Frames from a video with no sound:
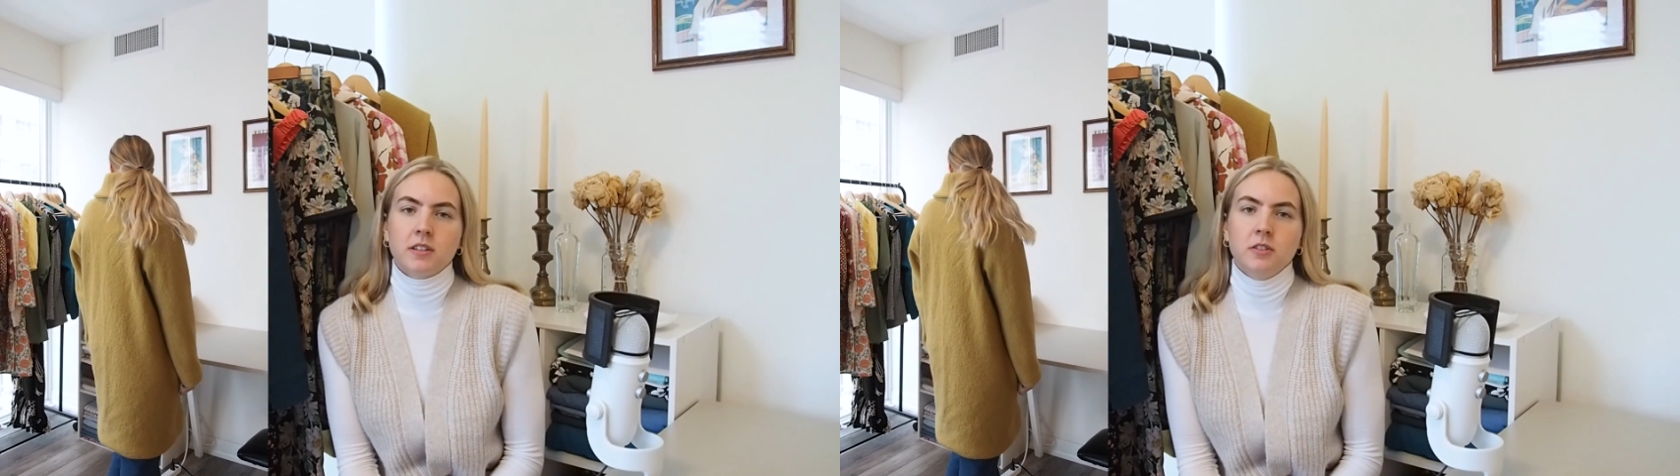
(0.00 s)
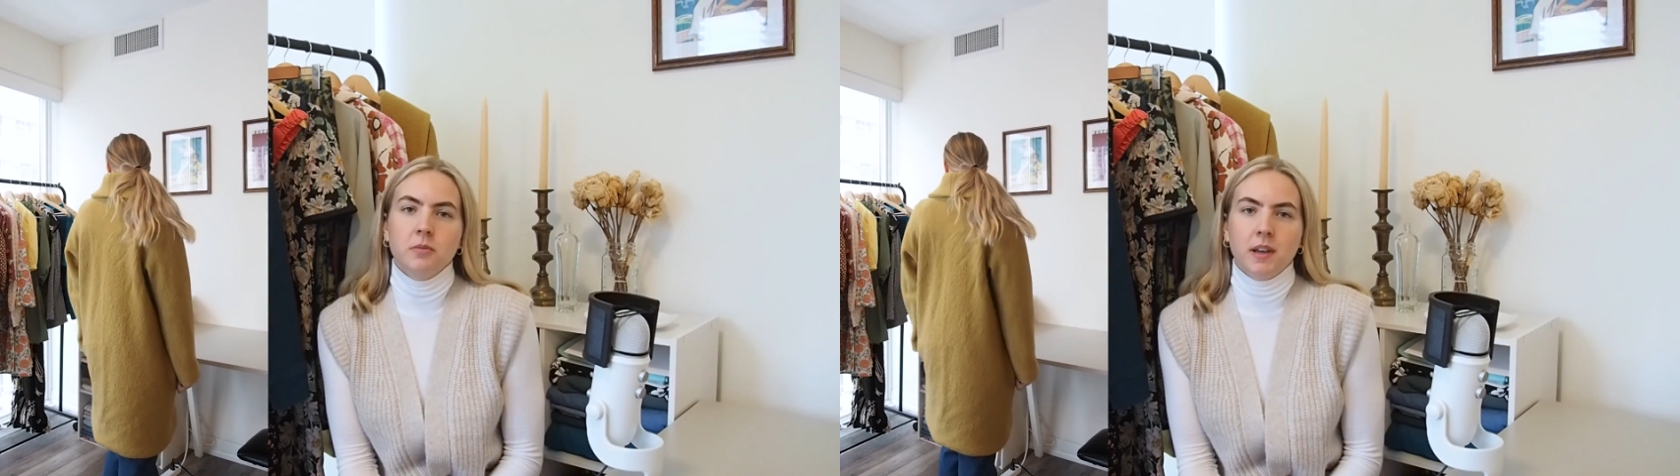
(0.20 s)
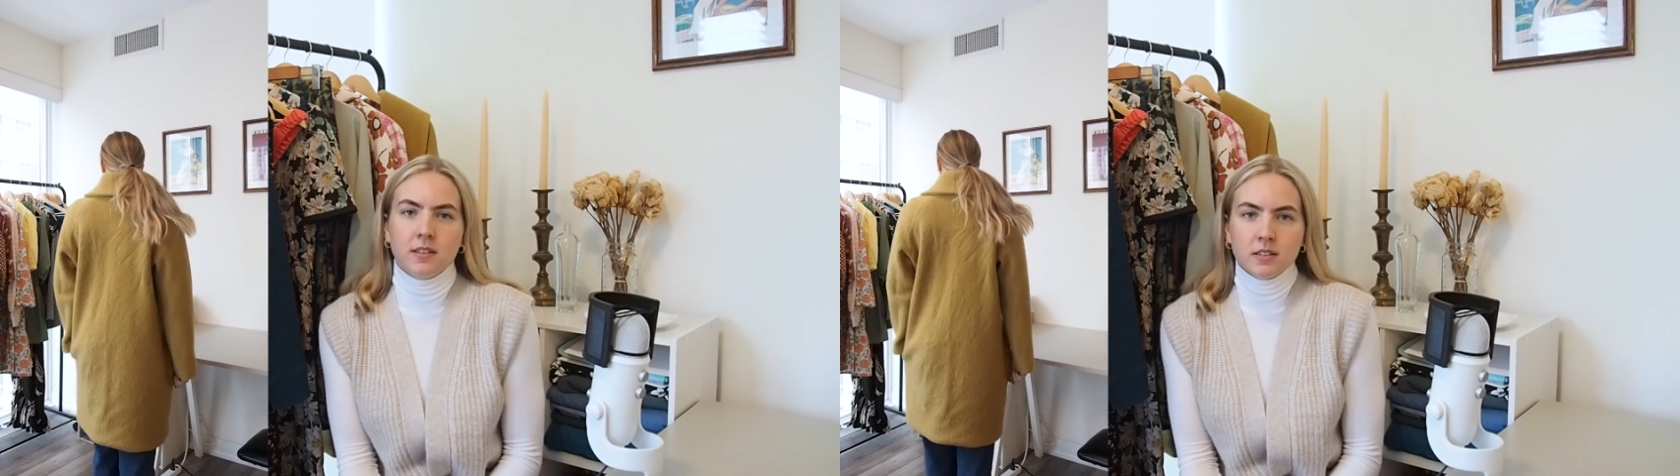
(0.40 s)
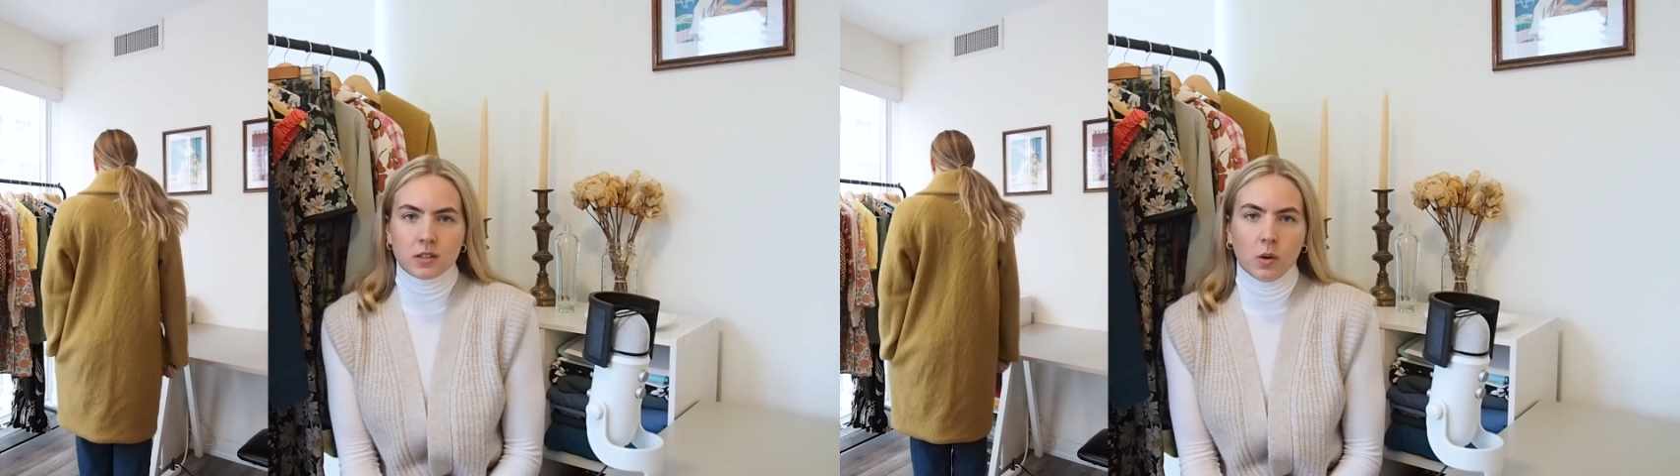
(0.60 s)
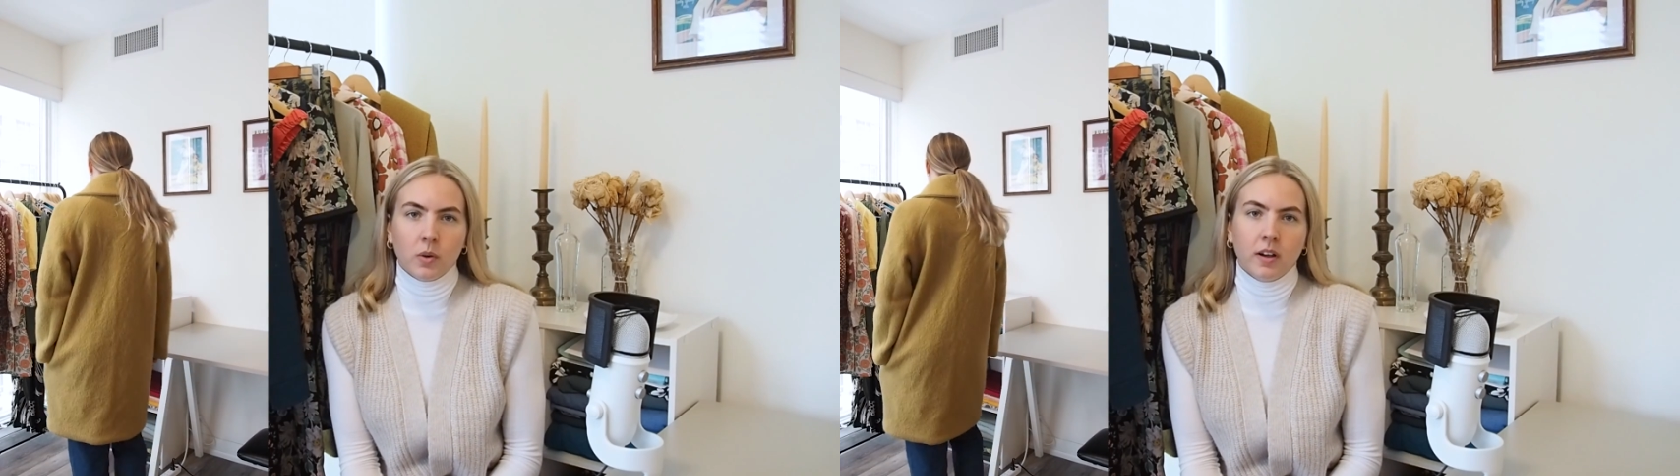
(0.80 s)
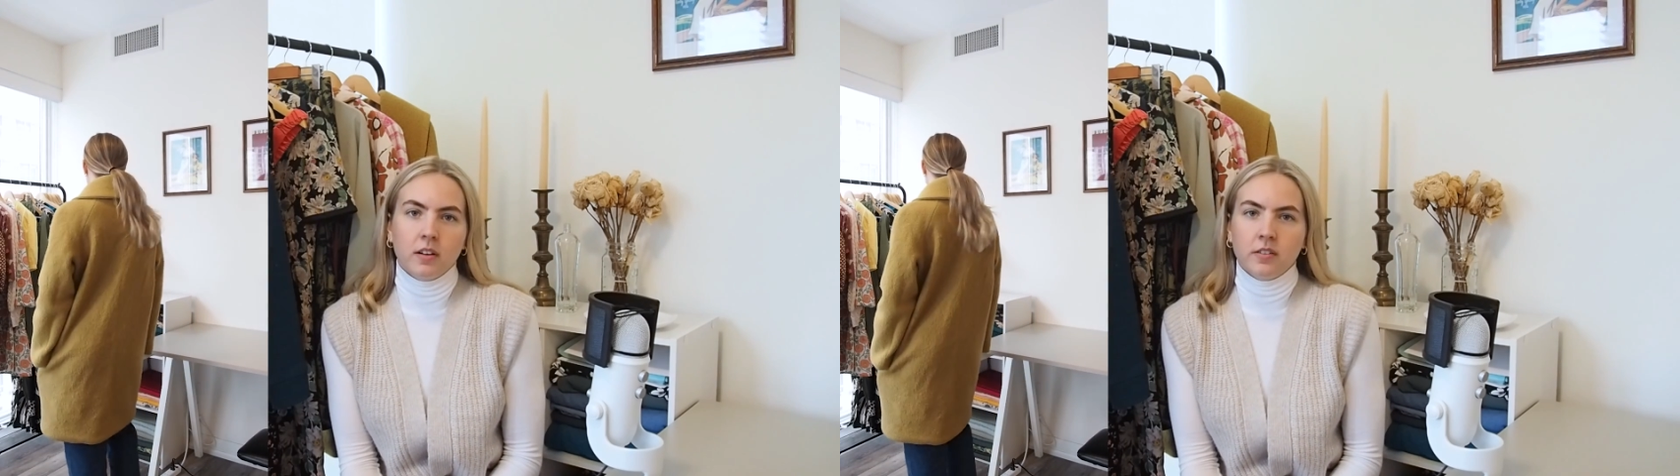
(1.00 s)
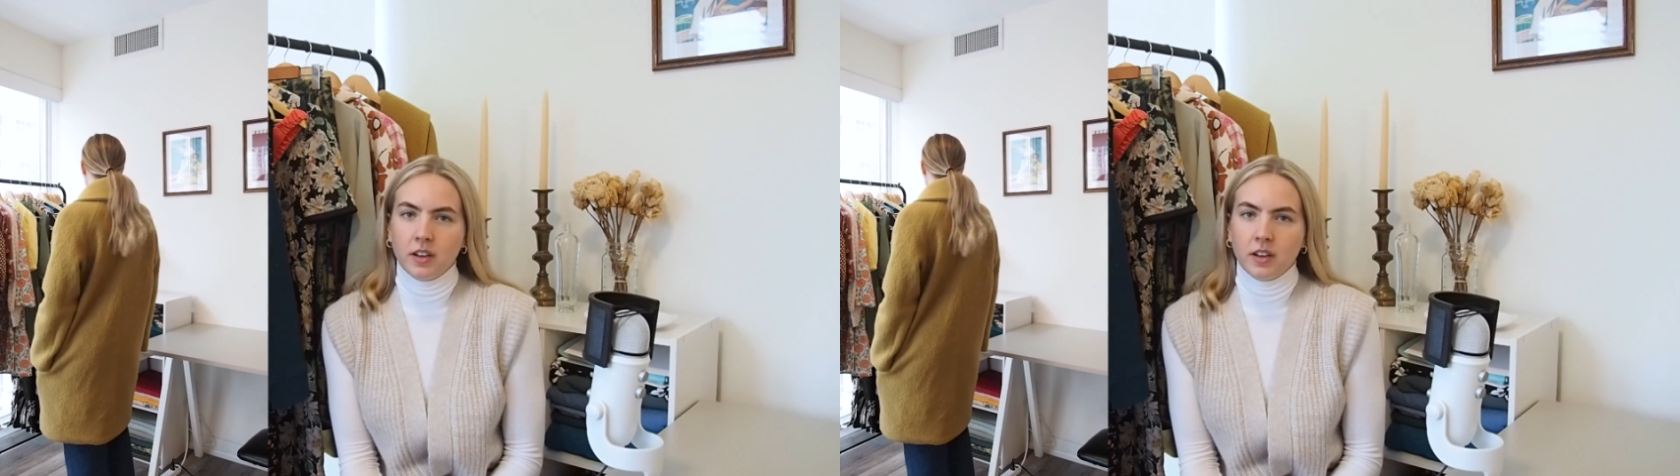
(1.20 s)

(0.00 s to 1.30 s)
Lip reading: to make this coat out of,